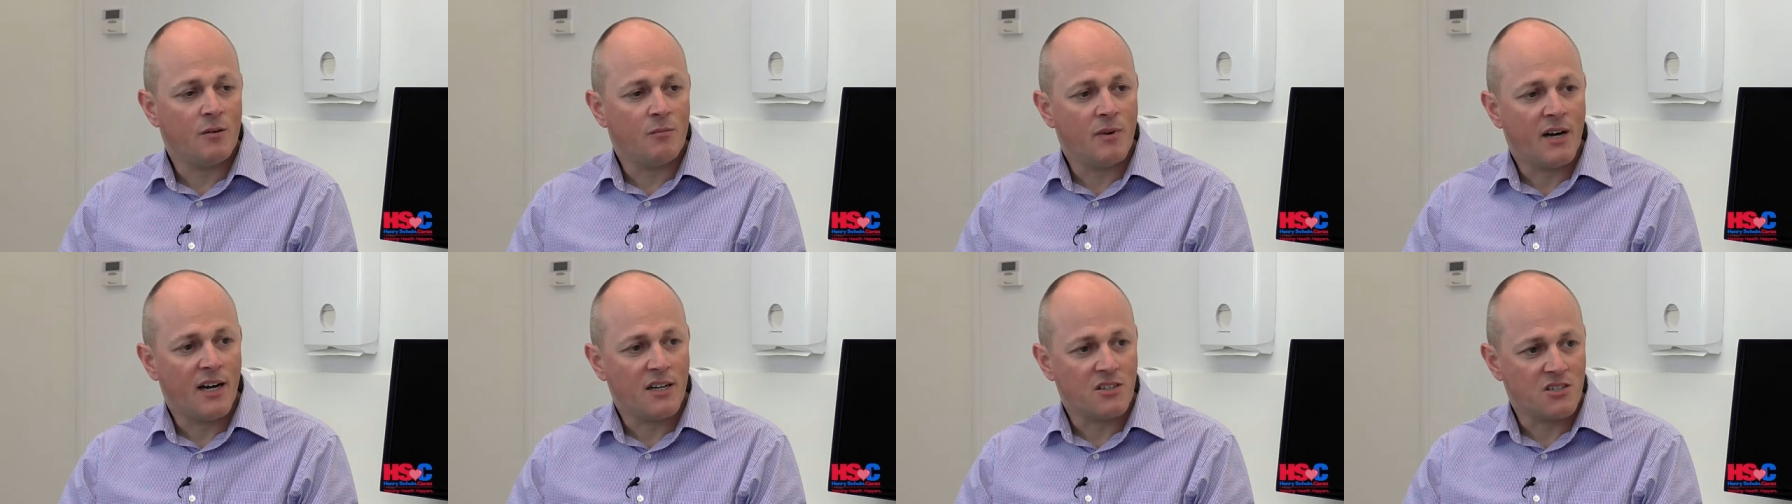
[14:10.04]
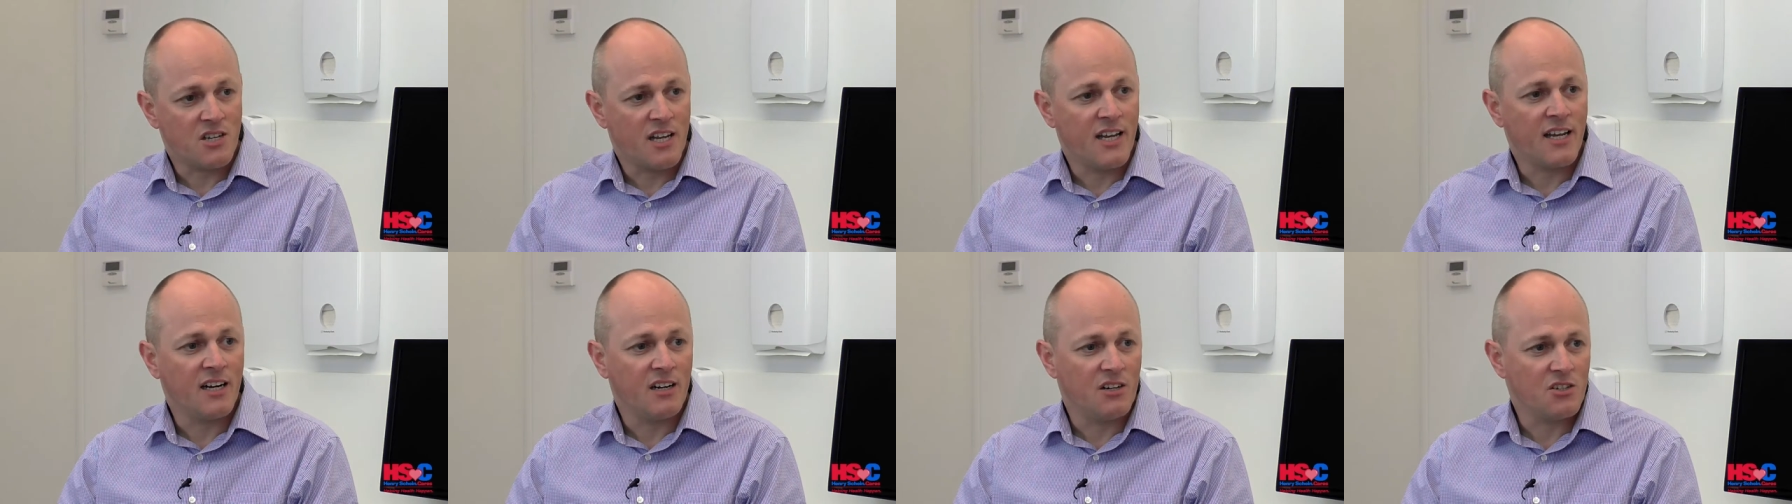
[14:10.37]
um,
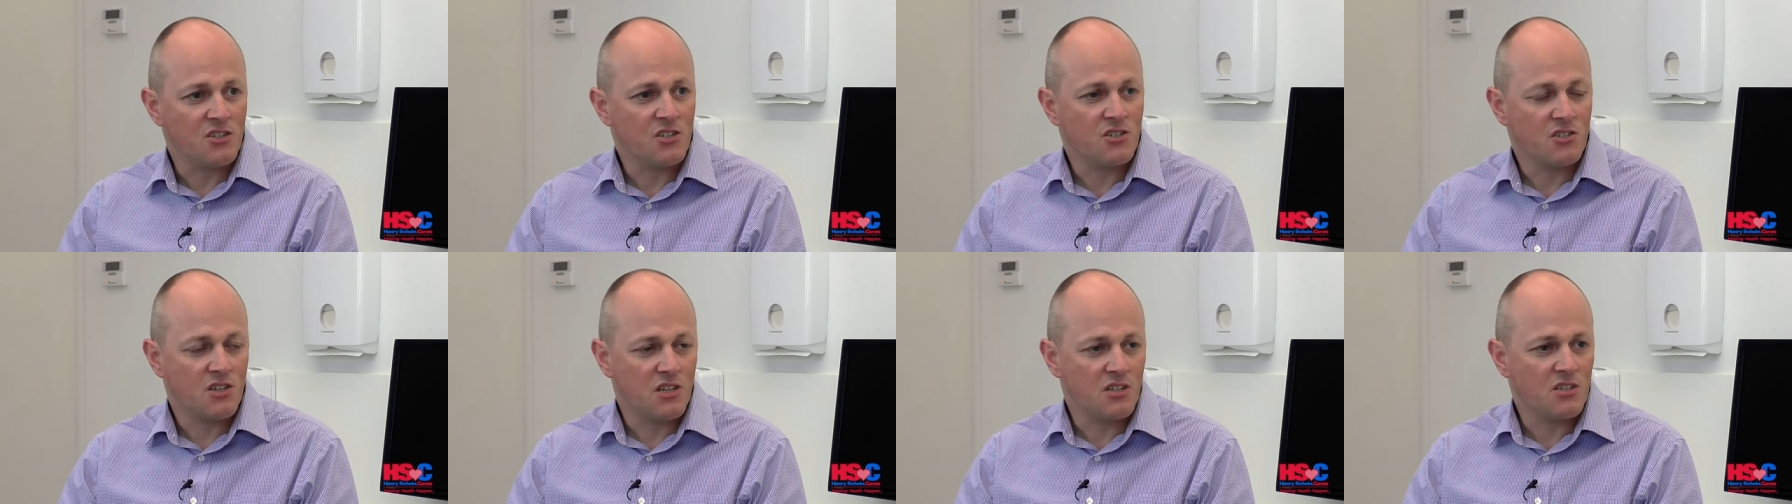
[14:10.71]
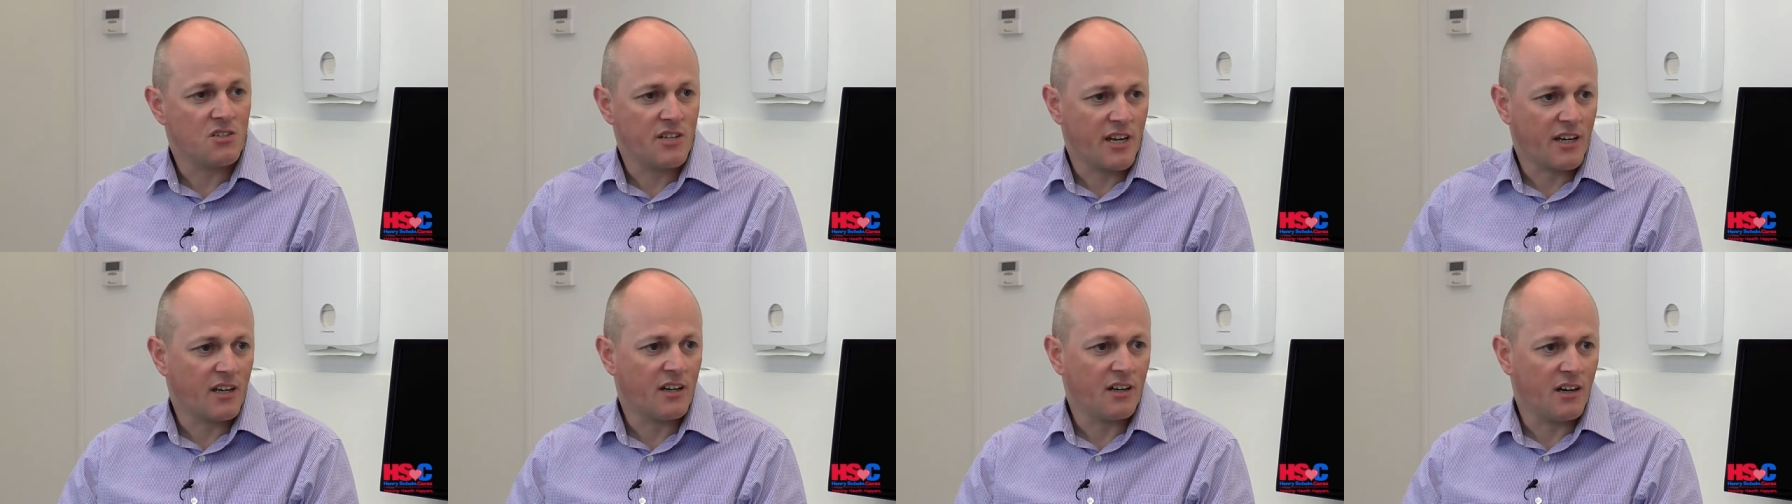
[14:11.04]
has English as its
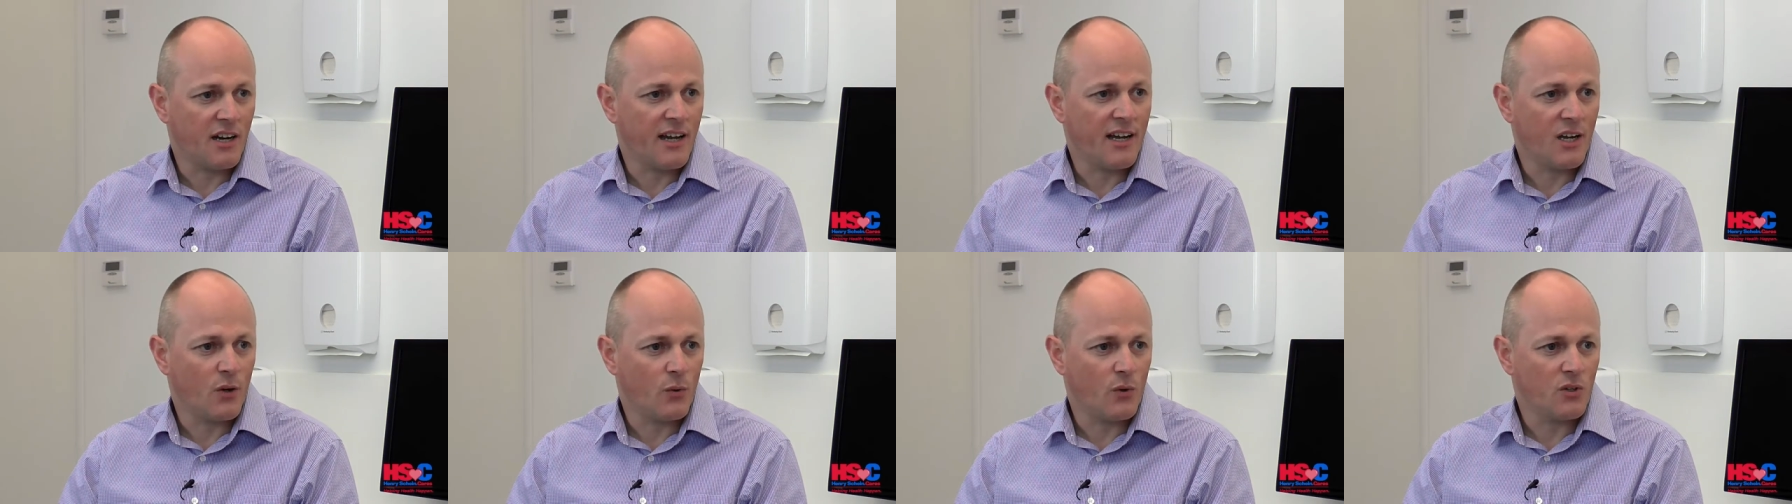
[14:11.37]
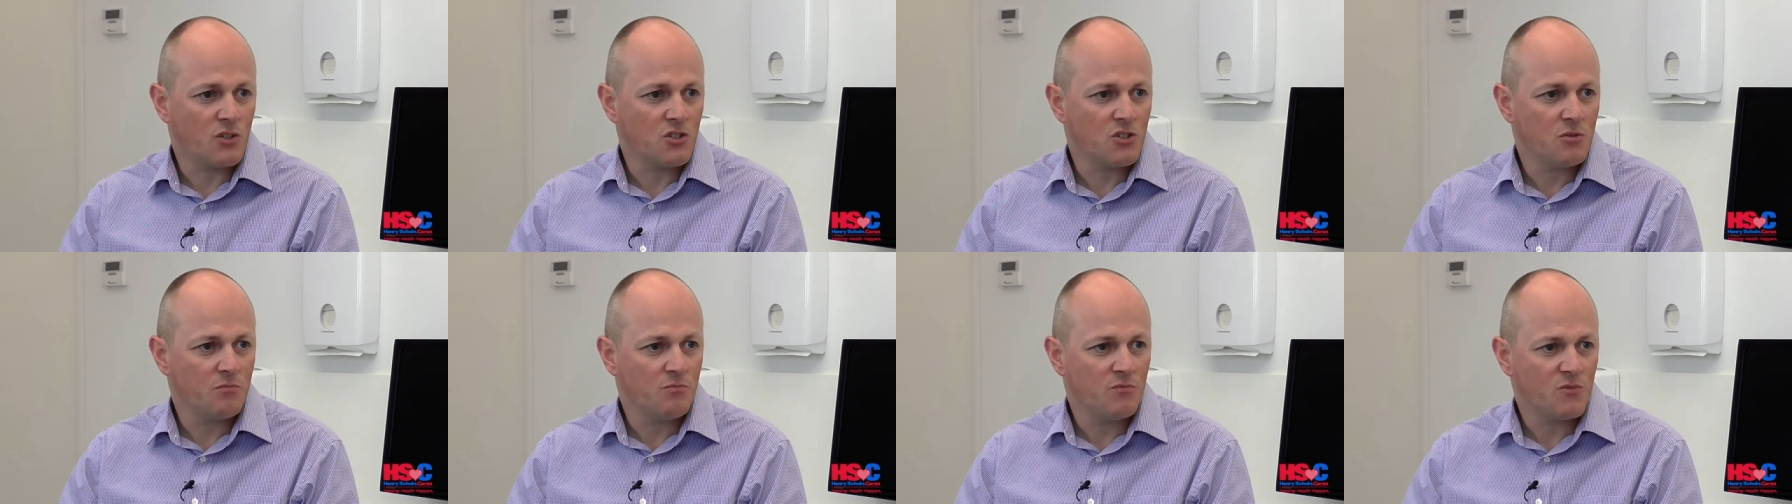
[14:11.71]
second
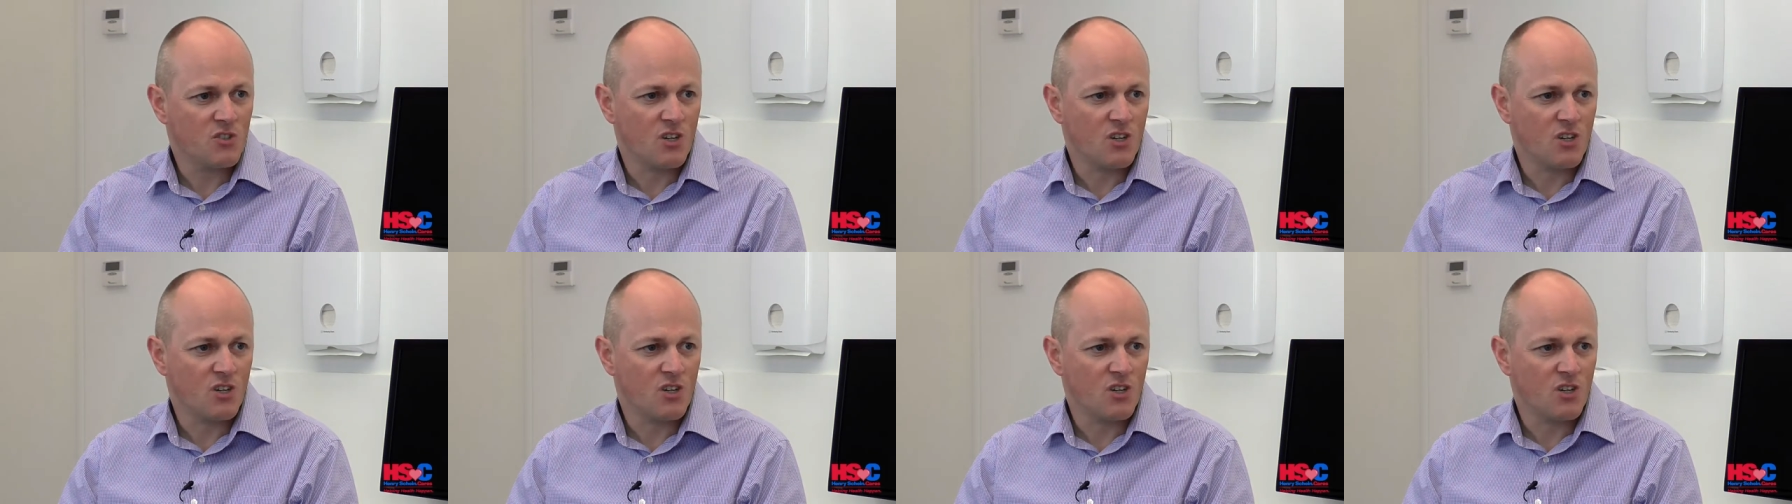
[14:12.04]
language.